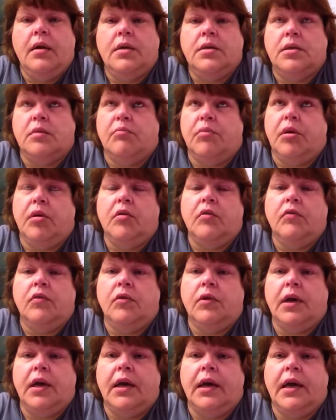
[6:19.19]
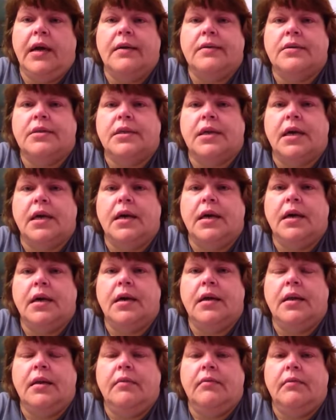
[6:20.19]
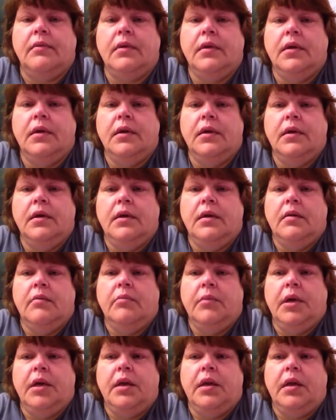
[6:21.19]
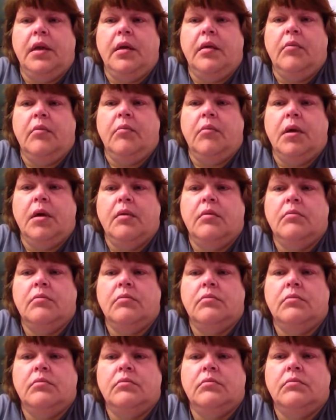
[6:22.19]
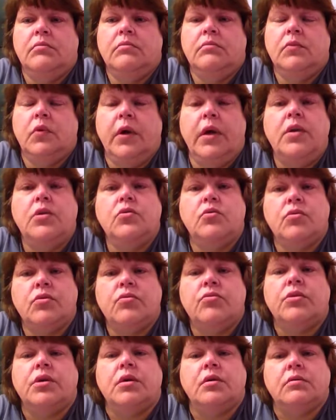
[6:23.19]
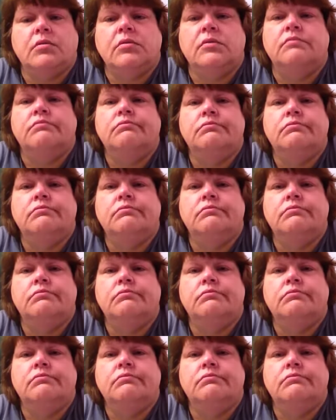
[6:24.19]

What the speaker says: It's a beautiful day outside, and me and him, we enjoyed ourselves.